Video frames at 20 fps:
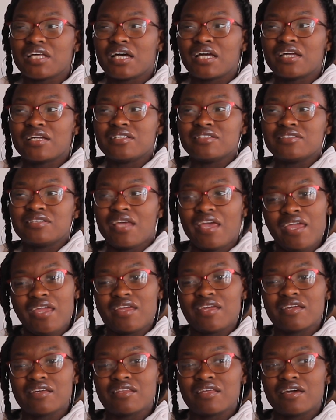like,
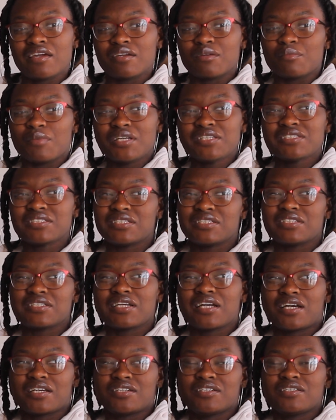dang, like my skin
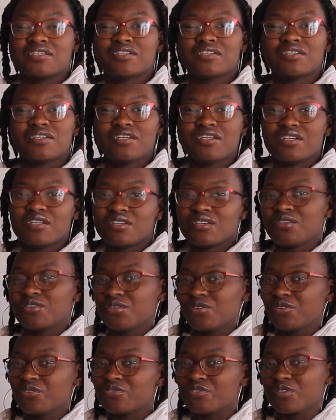kind of, you
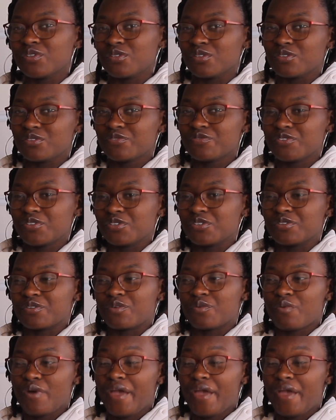know, feel a little